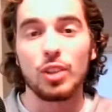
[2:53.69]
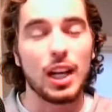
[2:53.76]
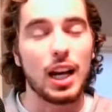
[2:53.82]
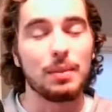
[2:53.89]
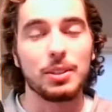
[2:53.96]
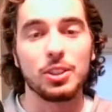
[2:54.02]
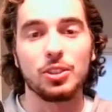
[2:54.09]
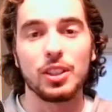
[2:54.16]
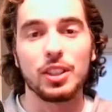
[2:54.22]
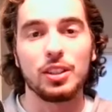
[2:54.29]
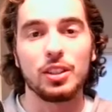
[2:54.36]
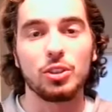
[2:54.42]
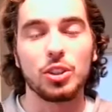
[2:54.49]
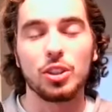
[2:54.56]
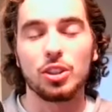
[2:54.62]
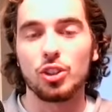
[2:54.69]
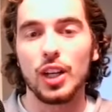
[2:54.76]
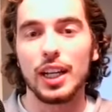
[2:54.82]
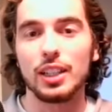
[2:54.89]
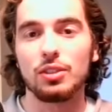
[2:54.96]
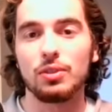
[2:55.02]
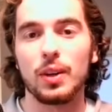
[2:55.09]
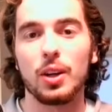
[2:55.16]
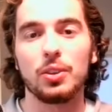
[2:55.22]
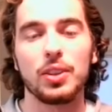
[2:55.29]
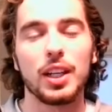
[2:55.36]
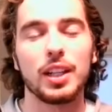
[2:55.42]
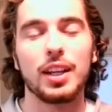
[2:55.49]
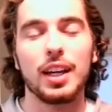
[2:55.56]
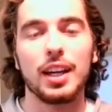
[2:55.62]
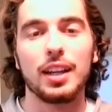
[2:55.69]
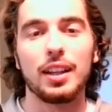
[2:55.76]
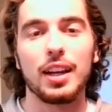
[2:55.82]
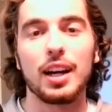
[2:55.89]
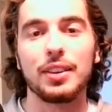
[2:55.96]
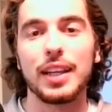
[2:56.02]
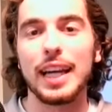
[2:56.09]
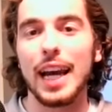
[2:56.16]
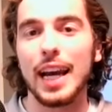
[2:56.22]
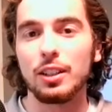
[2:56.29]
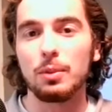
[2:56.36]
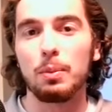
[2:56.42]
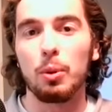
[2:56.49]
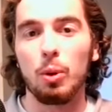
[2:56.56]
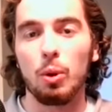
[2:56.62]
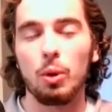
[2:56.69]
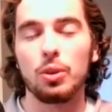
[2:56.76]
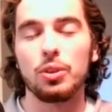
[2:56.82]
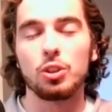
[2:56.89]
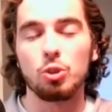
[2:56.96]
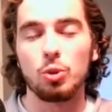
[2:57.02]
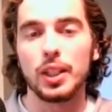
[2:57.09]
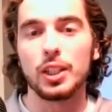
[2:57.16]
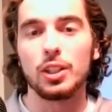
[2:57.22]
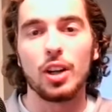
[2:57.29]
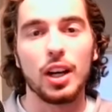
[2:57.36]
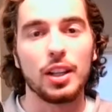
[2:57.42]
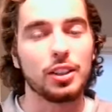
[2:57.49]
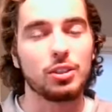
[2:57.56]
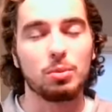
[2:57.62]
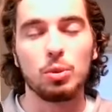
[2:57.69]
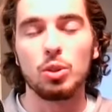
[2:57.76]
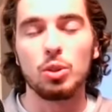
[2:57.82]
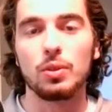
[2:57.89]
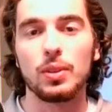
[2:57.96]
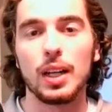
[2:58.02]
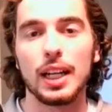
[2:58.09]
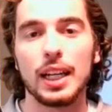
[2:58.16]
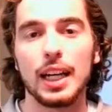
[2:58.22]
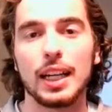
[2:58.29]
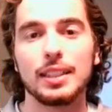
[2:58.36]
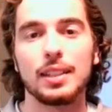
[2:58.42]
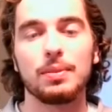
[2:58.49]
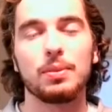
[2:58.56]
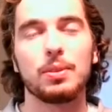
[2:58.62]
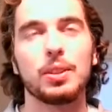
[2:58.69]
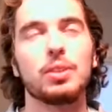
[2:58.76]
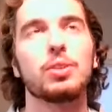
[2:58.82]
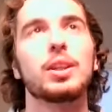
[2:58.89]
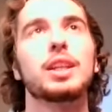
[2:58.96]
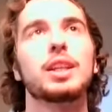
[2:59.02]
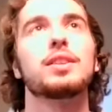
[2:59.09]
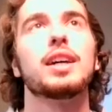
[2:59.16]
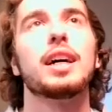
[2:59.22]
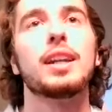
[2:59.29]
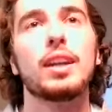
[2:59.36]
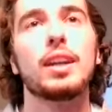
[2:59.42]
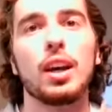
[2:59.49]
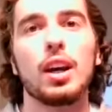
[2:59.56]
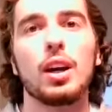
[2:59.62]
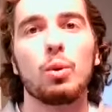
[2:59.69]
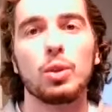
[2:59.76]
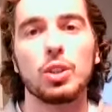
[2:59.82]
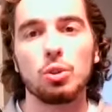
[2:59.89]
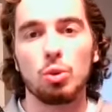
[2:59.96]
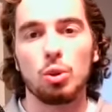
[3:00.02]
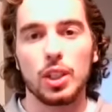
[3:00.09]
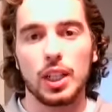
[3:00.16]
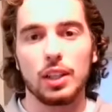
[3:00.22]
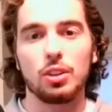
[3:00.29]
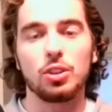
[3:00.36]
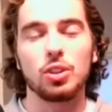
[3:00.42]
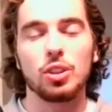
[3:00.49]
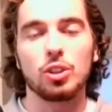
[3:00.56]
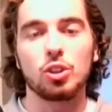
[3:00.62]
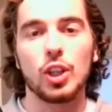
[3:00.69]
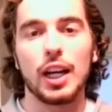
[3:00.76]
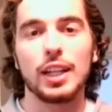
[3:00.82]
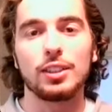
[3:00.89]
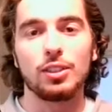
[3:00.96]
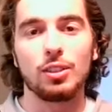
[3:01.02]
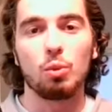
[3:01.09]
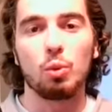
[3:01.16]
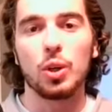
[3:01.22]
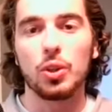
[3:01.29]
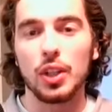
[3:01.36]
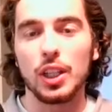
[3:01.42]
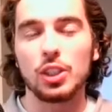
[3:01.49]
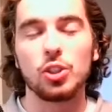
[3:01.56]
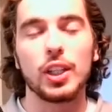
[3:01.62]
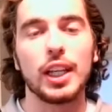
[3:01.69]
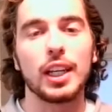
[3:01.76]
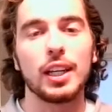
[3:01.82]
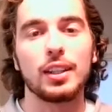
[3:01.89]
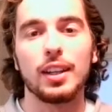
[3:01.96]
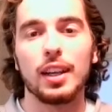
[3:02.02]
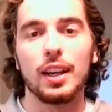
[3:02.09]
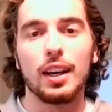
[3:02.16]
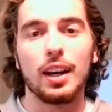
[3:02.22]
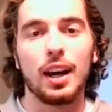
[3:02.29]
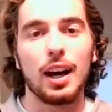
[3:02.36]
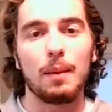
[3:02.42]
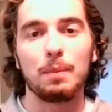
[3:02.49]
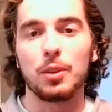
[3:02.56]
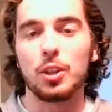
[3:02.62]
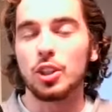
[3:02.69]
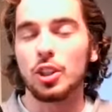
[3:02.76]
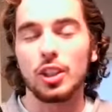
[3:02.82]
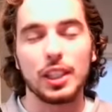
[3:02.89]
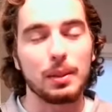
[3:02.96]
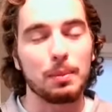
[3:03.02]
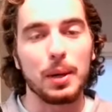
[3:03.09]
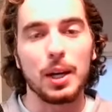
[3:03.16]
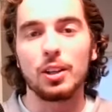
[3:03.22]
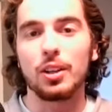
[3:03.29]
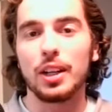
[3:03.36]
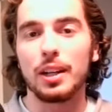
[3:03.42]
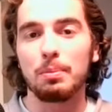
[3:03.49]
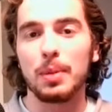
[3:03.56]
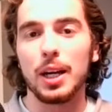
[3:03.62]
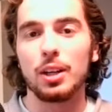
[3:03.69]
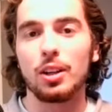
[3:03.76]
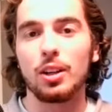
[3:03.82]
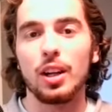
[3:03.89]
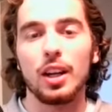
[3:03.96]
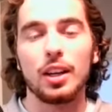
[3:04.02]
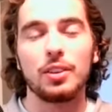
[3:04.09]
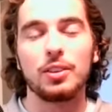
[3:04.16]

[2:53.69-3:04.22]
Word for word: Obviously, the New York Giants felt that uh, they had to pull the trigger on this move. I, I, definitely think that when you look at the New York Giants and where they stand, um, they're going to get better and better.